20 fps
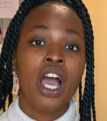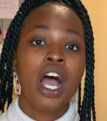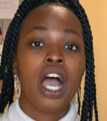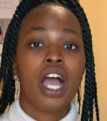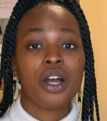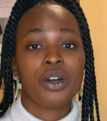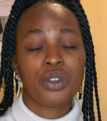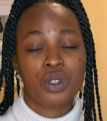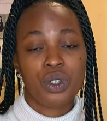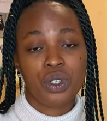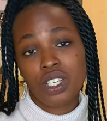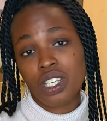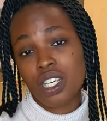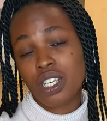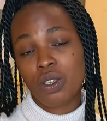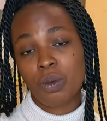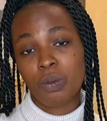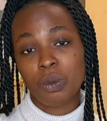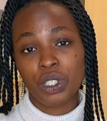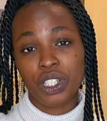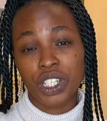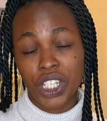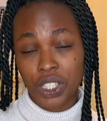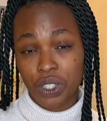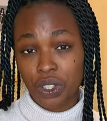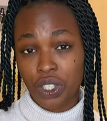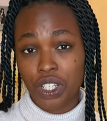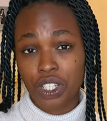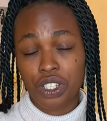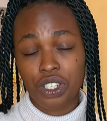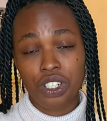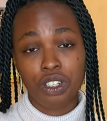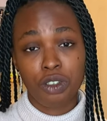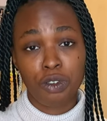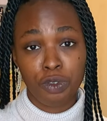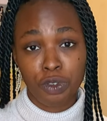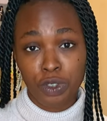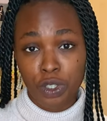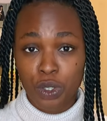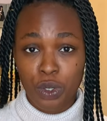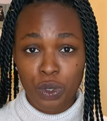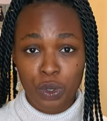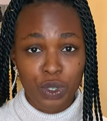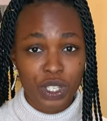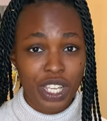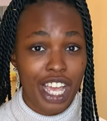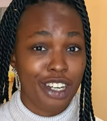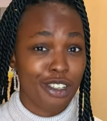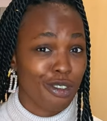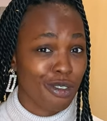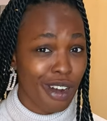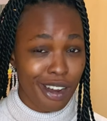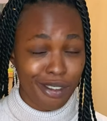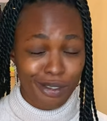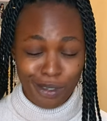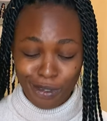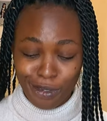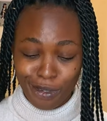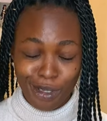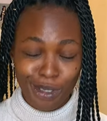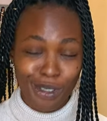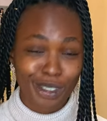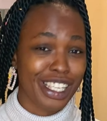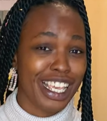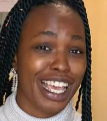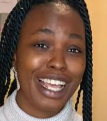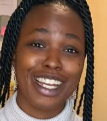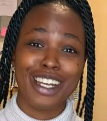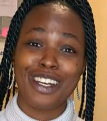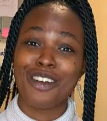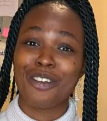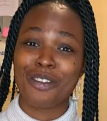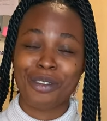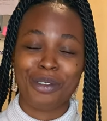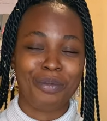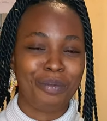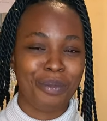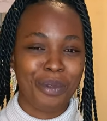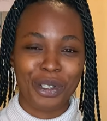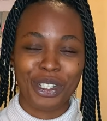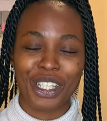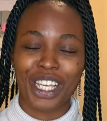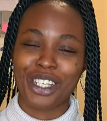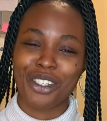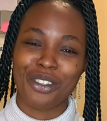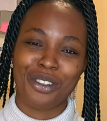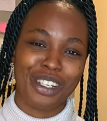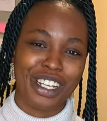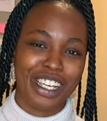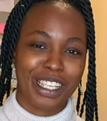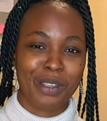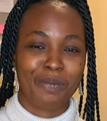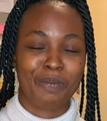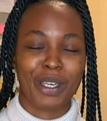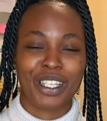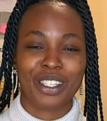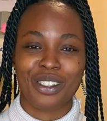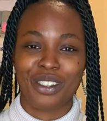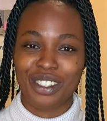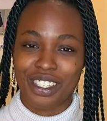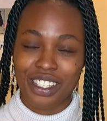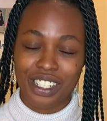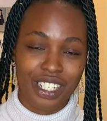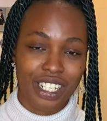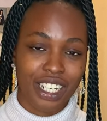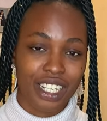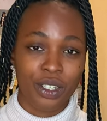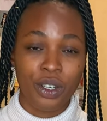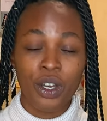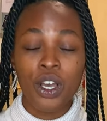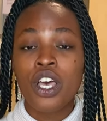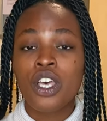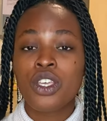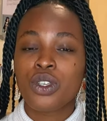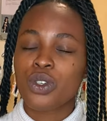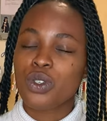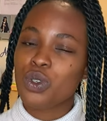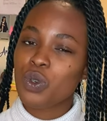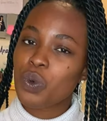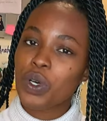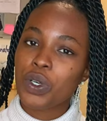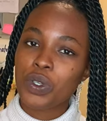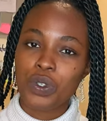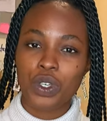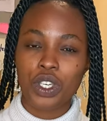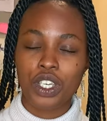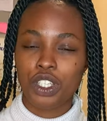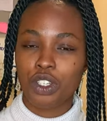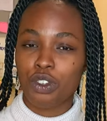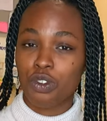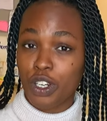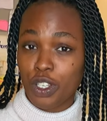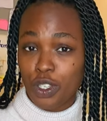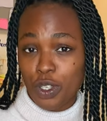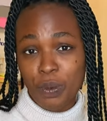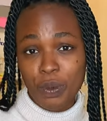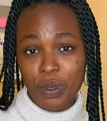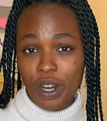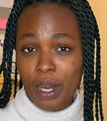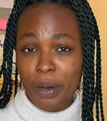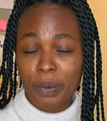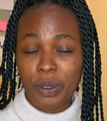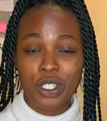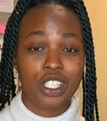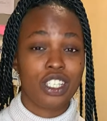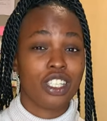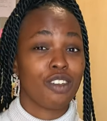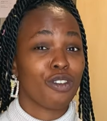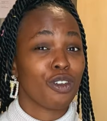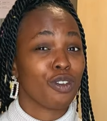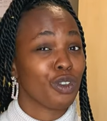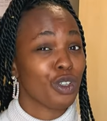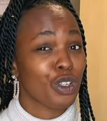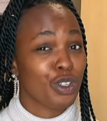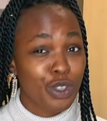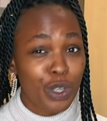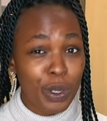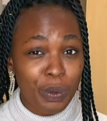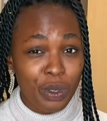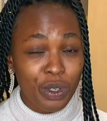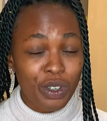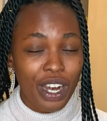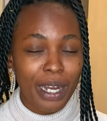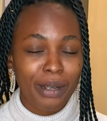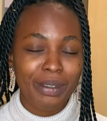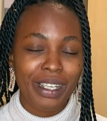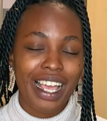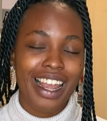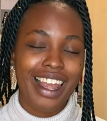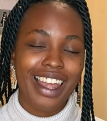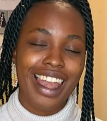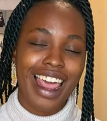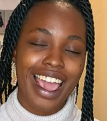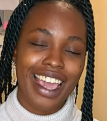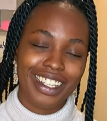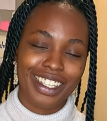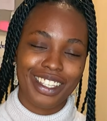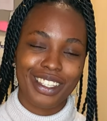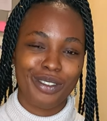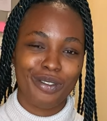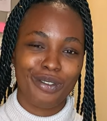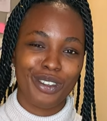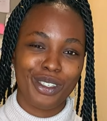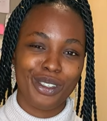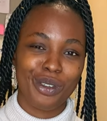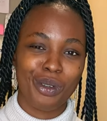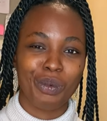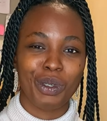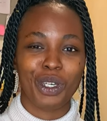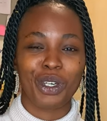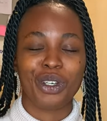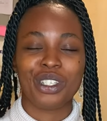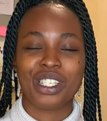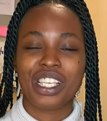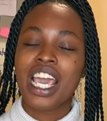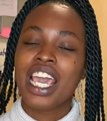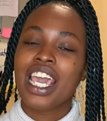I also share some other educational videos and travel vlogs and lots more that you should expect on this channel. So do well to hit the red subscribe button if you've not subscribed and like this video because